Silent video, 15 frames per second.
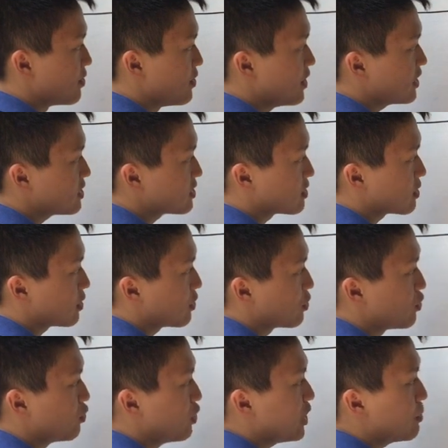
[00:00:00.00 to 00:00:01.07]
this
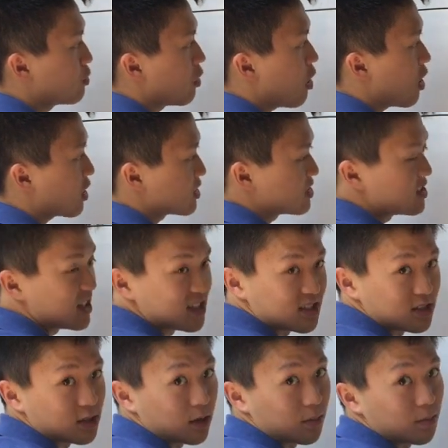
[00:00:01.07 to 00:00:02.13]
3-block
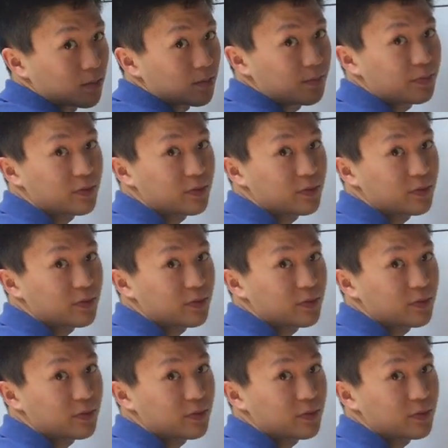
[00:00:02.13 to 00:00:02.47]
system.